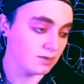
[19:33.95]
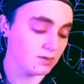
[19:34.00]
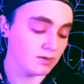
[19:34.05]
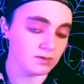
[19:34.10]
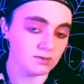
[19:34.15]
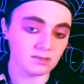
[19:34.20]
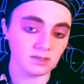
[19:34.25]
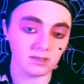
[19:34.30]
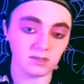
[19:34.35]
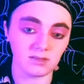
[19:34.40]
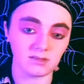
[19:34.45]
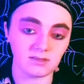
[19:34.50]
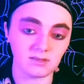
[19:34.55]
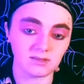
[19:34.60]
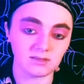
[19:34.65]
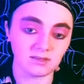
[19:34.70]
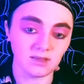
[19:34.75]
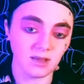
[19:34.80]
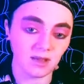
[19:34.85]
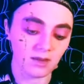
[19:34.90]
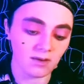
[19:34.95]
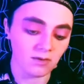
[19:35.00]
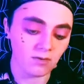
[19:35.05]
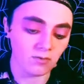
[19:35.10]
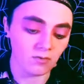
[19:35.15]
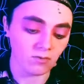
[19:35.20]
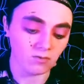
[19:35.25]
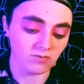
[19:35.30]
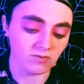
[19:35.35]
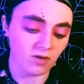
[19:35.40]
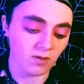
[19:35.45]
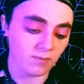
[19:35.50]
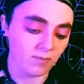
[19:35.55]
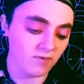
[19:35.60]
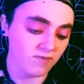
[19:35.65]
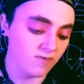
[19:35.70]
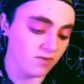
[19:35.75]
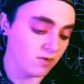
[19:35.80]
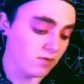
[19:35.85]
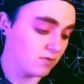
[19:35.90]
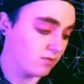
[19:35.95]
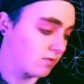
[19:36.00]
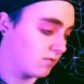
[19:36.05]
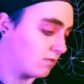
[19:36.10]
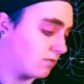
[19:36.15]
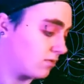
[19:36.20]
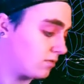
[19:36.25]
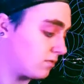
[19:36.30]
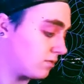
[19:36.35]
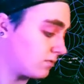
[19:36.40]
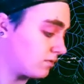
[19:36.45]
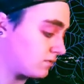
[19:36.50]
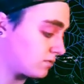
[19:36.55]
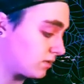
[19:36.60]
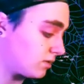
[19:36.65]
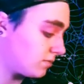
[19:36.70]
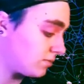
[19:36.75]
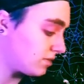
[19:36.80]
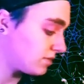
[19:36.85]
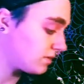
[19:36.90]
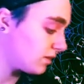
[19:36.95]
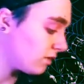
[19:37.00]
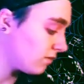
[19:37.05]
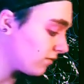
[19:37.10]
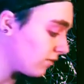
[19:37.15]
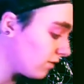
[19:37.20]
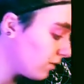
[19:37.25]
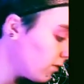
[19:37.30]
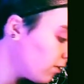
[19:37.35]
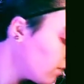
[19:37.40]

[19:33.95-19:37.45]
set this aside on top of it. It's going to be set over here.